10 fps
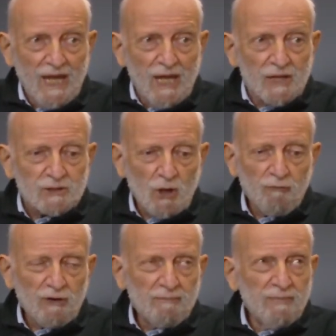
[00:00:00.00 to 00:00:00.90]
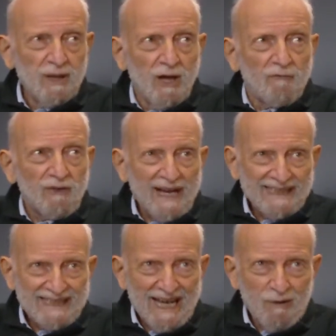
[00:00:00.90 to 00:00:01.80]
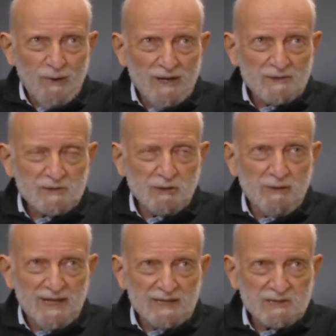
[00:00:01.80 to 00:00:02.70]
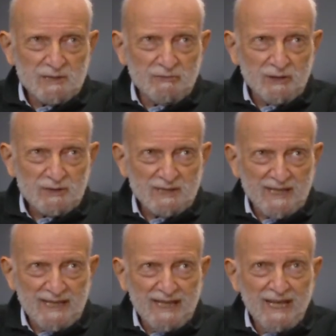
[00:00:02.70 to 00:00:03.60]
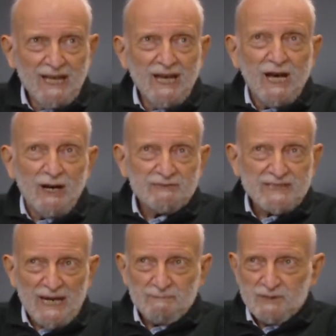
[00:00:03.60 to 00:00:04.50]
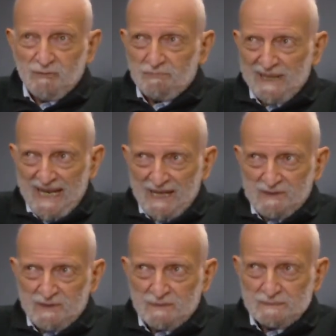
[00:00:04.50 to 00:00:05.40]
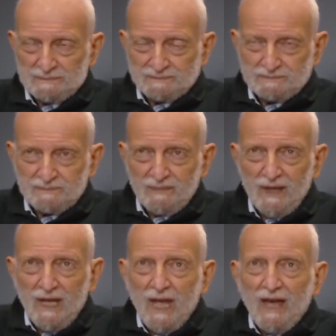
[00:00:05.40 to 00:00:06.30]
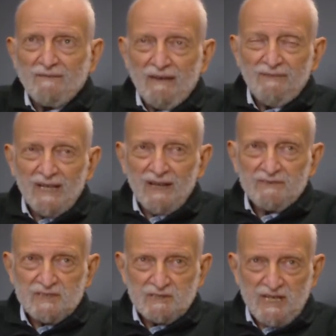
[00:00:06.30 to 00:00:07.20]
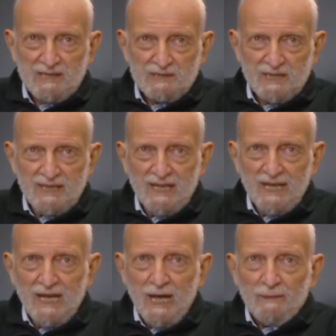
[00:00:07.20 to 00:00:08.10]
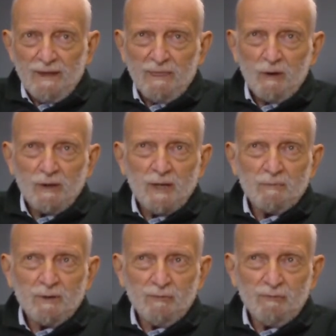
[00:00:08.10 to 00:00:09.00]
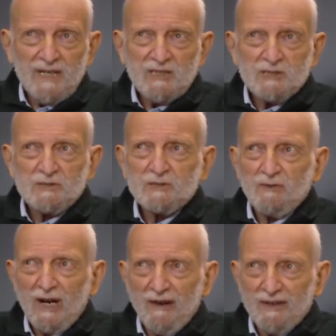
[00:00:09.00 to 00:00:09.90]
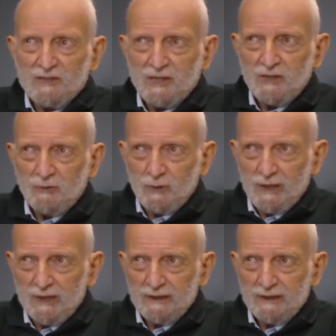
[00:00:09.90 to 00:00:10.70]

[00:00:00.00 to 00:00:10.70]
So from finding out where is the greatest diversity of types of plants, Vavilov suggested that there are a number of regions of origin in the world.